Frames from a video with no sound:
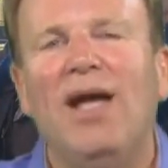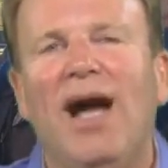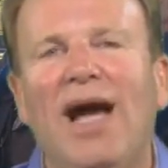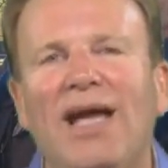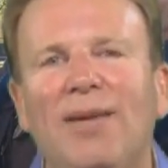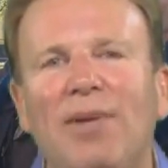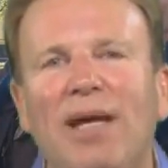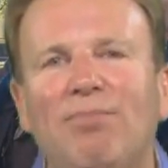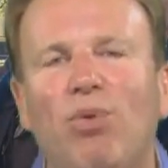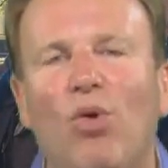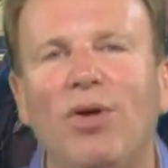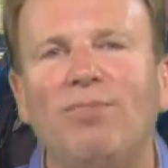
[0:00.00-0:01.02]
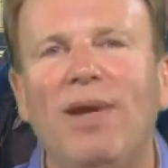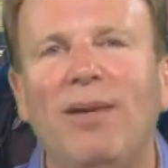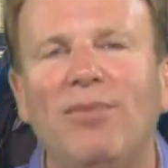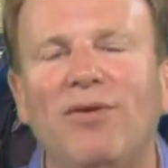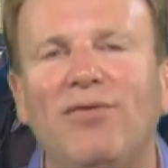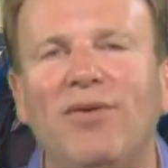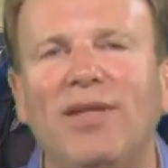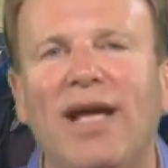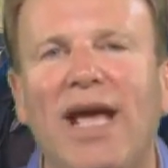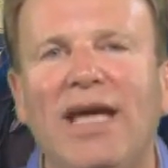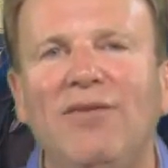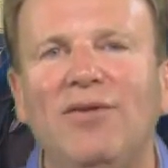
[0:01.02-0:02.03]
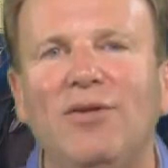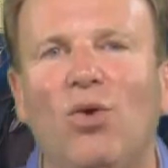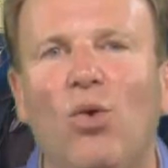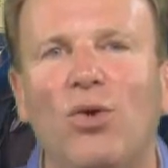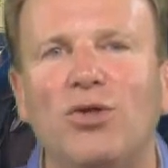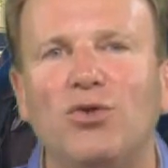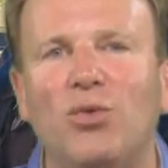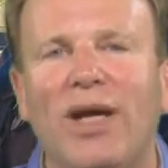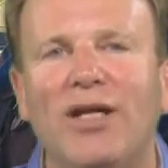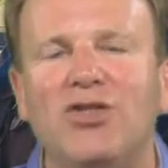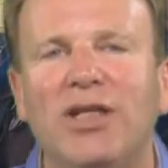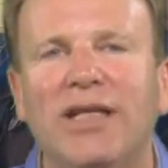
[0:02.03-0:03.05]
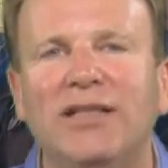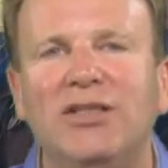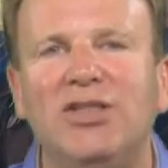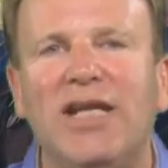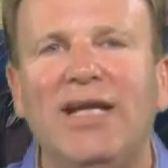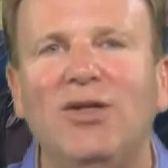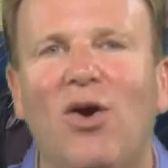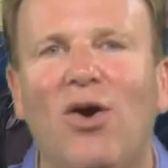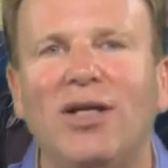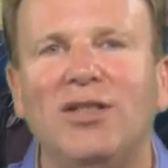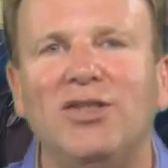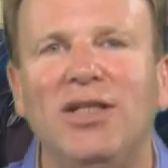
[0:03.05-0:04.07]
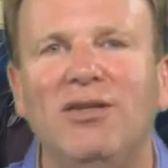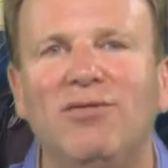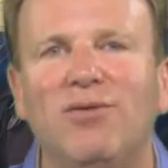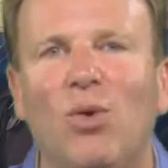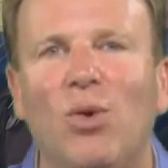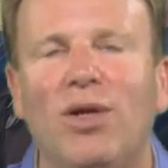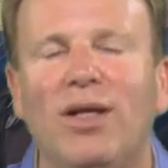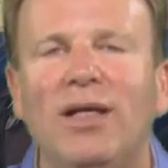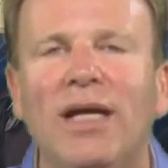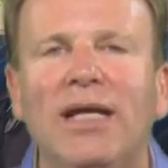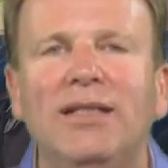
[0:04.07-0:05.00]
I am a board member for the Haven Horse Ranch in St. Augustine, Florida.